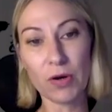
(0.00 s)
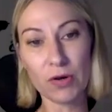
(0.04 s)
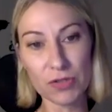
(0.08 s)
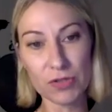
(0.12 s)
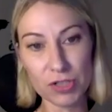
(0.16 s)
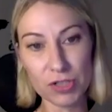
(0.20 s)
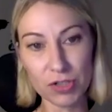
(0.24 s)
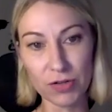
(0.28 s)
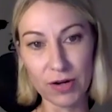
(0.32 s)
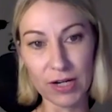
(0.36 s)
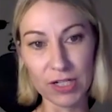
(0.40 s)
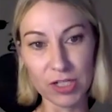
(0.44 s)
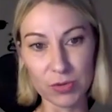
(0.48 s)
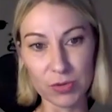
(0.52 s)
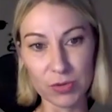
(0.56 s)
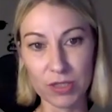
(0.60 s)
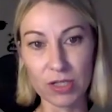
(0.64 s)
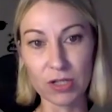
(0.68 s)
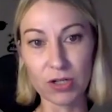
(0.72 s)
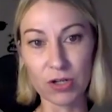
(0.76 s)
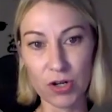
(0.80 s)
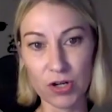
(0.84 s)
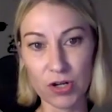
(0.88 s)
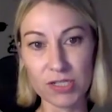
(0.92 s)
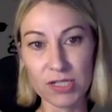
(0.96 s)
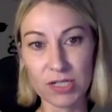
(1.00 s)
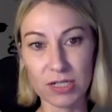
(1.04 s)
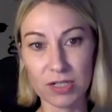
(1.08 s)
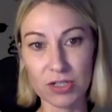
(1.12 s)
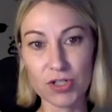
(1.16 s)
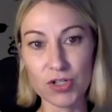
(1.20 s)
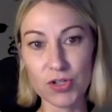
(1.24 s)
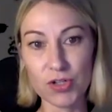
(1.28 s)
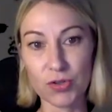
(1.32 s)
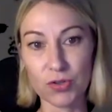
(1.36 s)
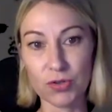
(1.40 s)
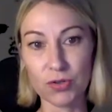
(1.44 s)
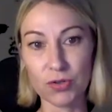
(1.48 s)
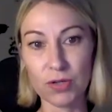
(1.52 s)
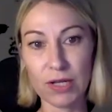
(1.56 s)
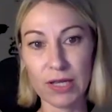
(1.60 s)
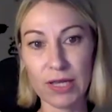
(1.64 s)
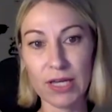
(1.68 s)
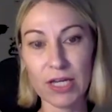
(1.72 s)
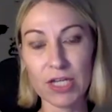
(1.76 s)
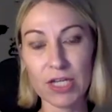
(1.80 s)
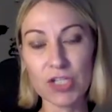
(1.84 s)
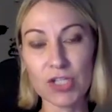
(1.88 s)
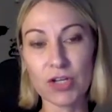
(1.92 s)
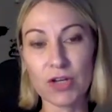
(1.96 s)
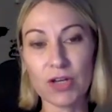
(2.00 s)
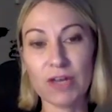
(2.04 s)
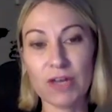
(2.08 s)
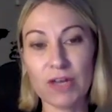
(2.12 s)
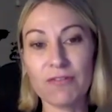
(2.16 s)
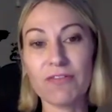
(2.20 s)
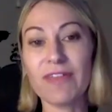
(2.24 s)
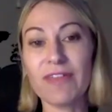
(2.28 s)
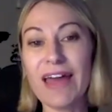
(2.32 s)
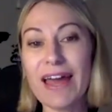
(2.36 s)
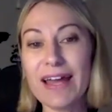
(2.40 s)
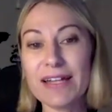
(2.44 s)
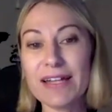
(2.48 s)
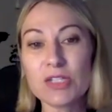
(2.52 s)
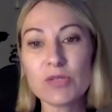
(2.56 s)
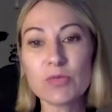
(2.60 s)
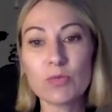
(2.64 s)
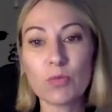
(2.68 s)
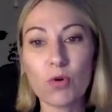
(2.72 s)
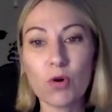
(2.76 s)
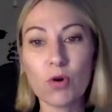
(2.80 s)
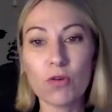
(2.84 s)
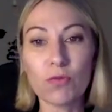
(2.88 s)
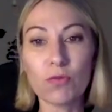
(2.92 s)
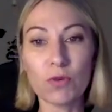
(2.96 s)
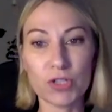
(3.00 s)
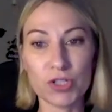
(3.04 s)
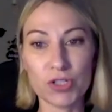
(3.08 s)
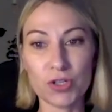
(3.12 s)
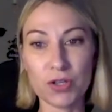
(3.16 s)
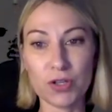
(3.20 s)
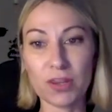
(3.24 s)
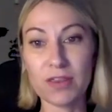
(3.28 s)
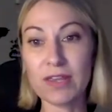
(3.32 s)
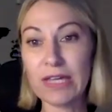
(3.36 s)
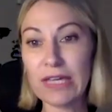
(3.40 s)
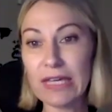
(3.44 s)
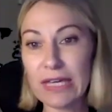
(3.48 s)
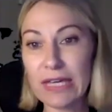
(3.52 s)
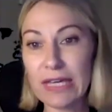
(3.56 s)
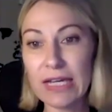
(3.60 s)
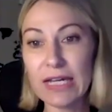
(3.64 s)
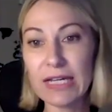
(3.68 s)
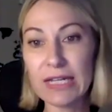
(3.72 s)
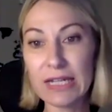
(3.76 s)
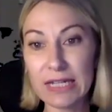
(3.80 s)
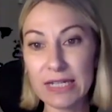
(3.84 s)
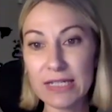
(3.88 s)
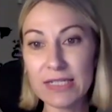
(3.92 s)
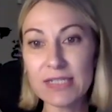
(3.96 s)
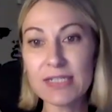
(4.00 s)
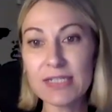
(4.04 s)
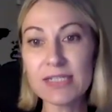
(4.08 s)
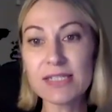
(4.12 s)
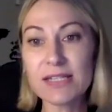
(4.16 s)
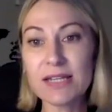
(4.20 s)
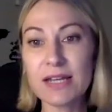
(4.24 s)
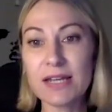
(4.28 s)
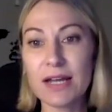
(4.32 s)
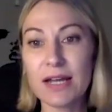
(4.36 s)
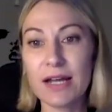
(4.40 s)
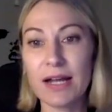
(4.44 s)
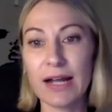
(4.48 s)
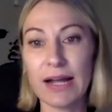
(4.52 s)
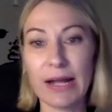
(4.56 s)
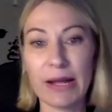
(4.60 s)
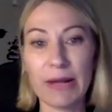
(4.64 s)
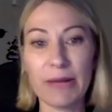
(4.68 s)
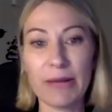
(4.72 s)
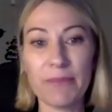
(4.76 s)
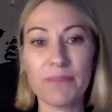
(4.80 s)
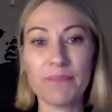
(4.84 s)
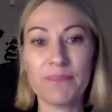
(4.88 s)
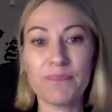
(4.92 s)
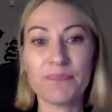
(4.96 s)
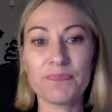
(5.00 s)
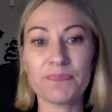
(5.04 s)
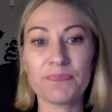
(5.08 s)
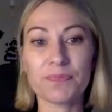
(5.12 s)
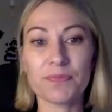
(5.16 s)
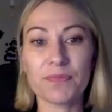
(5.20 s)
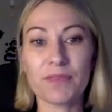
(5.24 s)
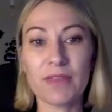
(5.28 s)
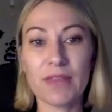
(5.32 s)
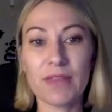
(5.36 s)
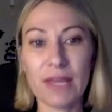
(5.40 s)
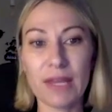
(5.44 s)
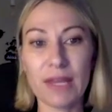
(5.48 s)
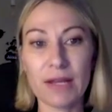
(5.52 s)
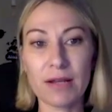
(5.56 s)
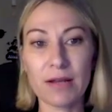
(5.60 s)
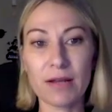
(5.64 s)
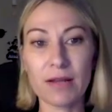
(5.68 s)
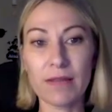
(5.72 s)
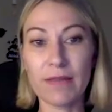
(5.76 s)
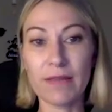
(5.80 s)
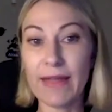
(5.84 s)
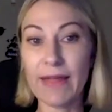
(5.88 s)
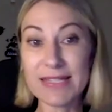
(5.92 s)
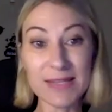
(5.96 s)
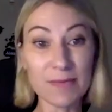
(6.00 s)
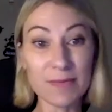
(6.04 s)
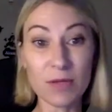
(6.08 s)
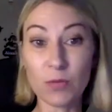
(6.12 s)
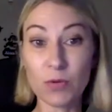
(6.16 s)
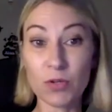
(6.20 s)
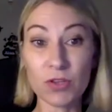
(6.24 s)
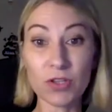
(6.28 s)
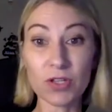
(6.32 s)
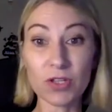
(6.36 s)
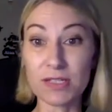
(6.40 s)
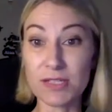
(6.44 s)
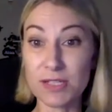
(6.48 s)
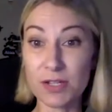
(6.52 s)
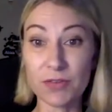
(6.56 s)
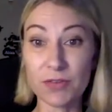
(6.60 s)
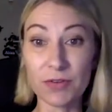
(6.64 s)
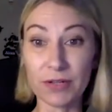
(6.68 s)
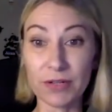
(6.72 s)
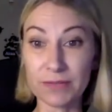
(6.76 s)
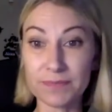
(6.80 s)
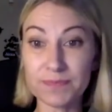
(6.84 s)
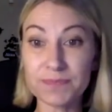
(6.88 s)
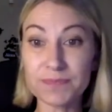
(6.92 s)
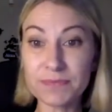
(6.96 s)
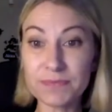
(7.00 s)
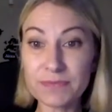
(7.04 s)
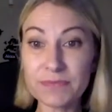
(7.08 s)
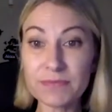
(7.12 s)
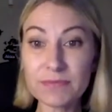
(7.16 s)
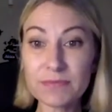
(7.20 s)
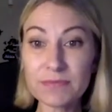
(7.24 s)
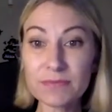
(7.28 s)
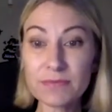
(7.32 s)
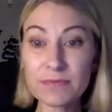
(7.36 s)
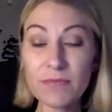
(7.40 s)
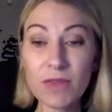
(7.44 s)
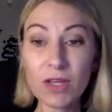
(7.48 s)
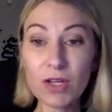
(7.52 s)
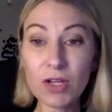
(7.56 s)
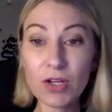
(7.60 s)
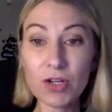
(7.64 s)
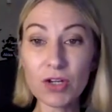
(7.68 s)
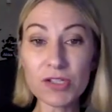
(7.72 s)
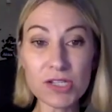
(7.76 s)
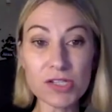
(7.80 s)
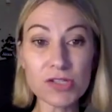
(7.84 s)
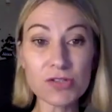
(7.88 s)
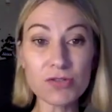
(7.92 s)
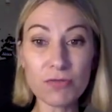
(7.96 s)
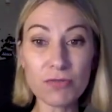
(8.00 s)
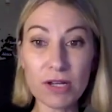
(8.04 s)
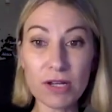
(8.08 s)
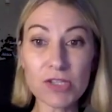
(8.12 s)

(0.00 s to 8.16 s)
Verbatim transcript: postgraduate in nursing too. So if that's more of what you're thinking it is, um, then that's something worth considering because yeah.